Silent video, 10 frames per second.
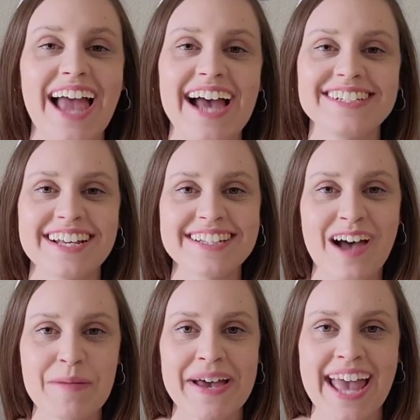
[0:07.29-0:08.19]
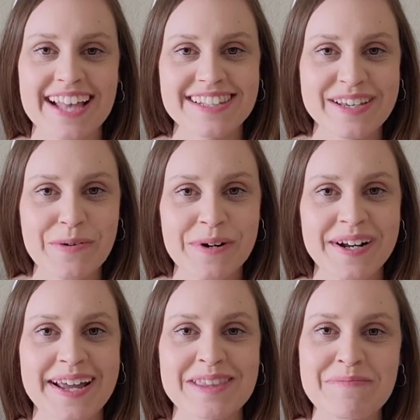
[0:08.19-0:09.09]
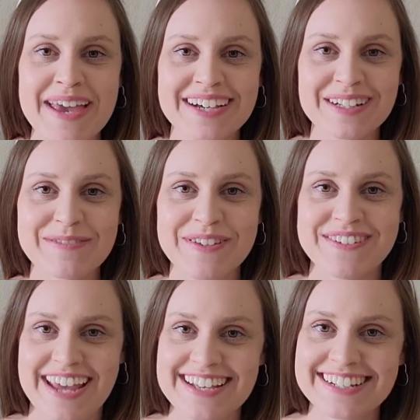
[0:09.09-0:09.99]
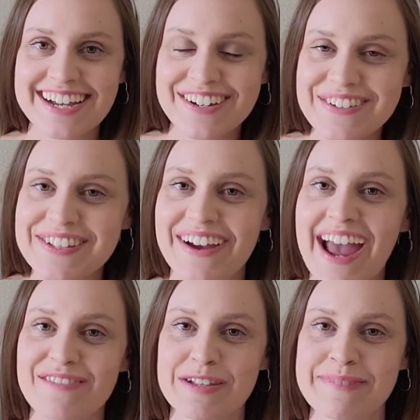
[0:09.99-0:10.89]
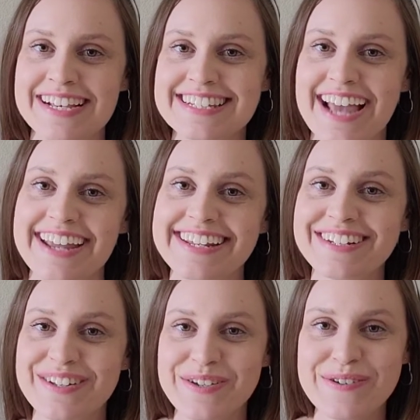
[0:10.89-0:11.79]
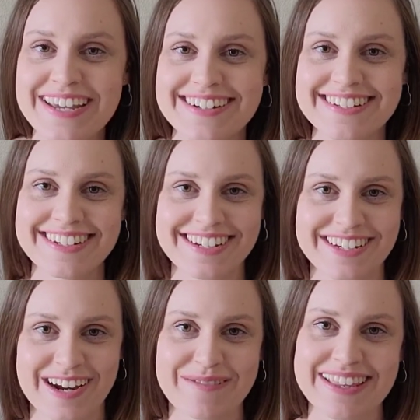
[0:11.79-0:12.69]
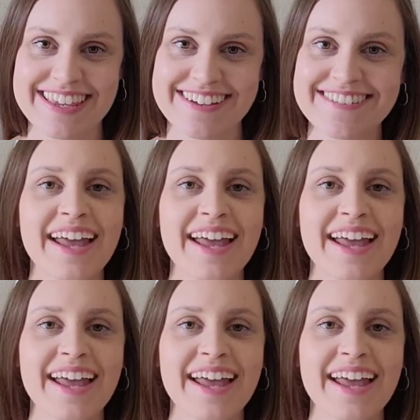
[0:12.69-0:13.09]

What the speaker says: I just got my Etsy order in the mail a few days ago, so I have some exciting new ears to share with you.